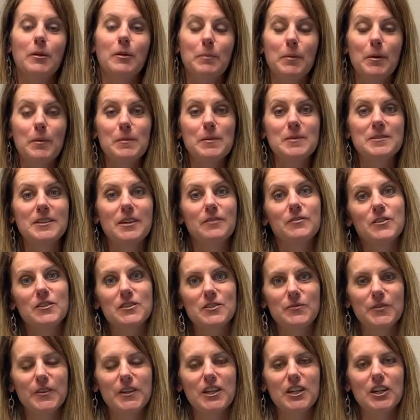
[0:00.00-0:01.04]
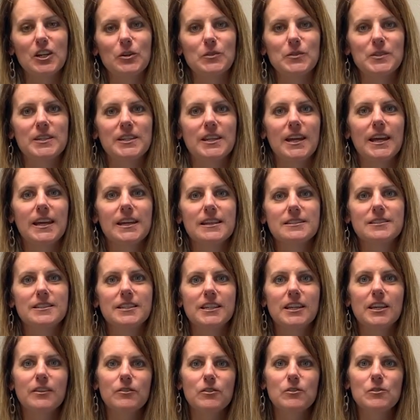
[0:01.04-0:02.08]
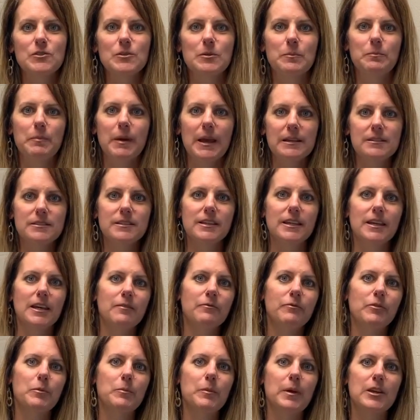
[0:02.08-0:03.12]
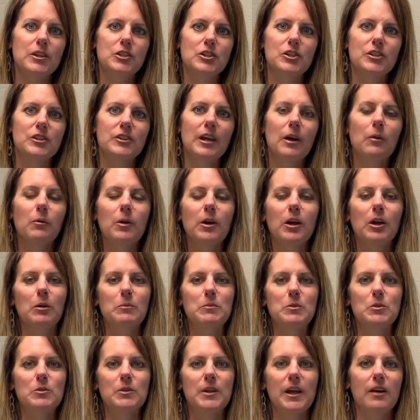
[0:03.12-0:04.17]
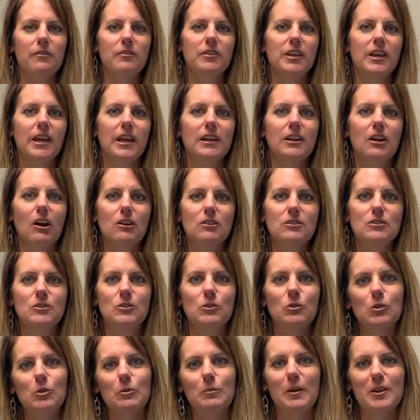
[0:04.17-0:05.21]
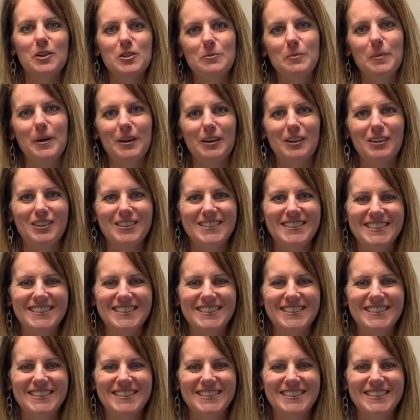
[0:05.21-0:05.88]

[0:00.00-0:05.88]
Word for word: The purpose of this video today is to give you some basic information that will help you navigate our school much better.